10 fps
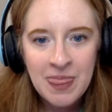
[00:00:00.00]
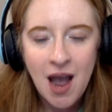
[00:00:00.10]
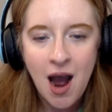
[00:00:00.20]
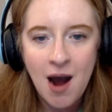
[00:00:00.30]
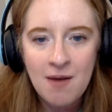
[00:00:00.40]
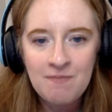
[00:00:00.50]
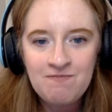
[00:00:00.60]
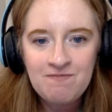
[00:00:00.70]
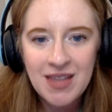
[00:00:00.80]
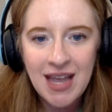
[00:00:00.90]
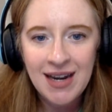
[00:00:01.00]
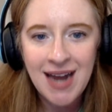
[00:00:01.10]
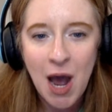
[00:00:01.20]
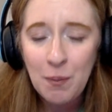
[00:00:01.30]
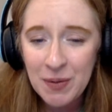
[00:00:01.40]
And
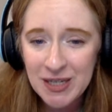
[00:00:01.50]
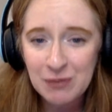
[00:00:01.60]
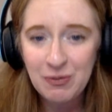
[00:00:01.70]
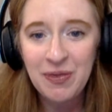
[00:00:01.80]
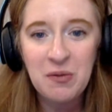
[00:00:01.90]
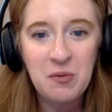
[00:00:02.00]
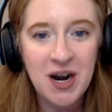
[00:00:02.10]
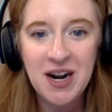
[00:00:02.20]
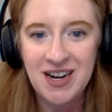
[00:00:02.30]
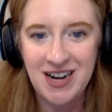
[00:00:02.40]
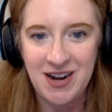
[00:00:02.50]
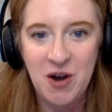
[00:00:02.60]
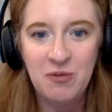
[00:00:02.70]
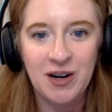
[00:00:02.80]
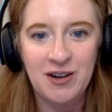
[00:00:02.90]
help us spread the word. You know,
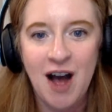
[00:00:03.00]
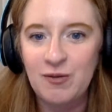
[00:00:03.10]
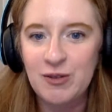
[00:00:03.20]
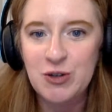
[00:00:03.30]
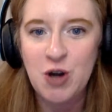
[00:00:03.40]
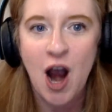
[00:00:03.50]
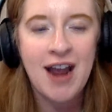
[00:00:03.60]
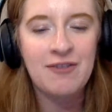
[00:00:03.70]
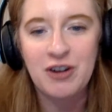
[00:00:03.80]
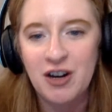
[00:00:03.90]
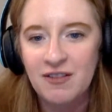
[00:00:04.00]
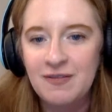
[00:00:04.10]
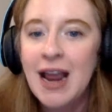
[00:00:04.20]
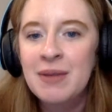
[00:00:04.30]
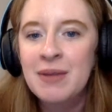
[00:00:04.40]
we're not trying for
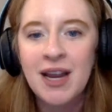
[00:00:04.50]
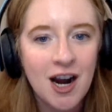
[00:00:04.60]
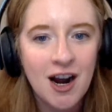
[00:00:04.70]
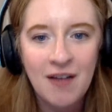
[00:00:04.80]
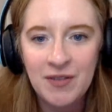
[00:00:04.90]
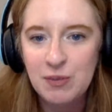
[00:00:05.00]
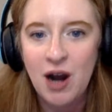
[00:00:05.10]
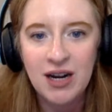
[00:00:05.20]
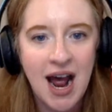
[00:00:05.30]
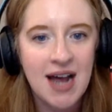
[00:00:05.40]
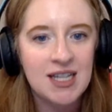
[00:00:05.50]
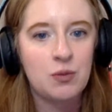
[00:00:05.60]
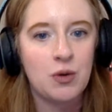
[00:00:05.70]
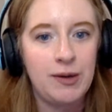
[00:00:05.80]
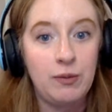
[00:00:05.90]
fame here on this podcast.
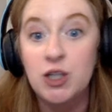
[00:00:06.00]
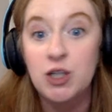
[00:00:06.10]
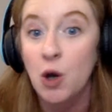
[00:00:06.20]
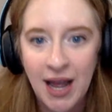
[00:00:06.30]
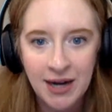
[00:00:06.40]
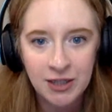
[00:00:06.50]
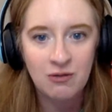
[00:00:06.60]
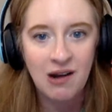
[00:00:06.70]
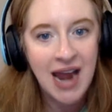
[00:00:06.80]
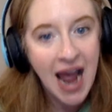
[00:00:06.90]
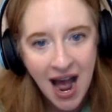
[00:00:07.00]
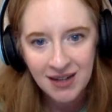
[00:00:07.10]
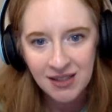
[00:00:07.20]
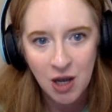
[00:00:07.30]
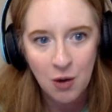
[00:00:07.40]
We don't plan to run
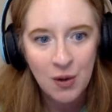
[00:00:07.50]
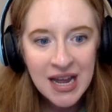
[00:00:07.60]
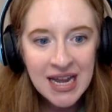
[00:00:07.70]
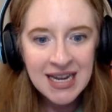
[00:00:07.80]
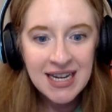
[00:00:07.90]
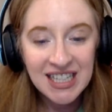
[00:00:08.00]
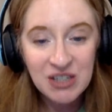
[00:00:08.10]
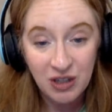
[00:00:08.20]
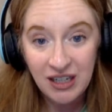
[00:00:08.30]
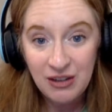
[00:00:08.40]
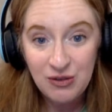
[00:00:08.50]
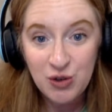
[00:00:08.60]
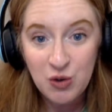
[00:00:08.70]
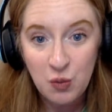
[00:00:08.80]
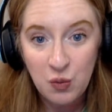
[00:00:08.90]
ads. So it's really
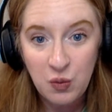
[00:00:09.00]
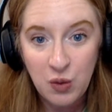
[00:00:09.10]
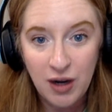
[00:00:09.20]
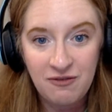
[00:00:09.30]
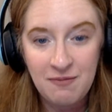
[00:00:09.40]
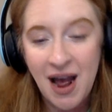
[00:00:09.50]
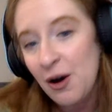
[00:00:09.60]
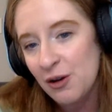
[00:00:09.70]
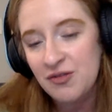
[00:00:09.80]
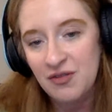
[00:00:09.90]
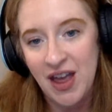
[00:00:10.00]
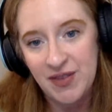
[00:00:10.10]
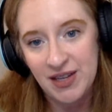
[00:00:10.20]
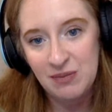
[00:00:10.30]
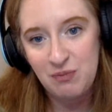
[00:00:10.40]
through word of mouth that
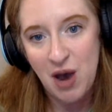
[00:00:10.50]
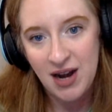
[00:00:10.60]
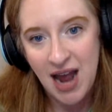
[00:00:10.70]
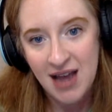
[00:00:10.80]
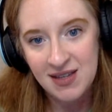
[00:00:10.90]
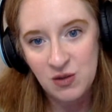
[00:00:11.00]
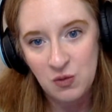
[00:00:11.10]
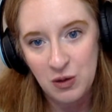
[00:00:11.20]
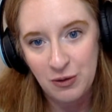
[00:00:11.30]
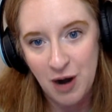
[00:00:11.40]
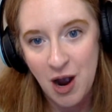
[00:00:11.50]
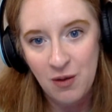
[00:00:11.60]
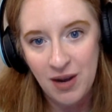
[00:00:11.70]
this podcast will grow.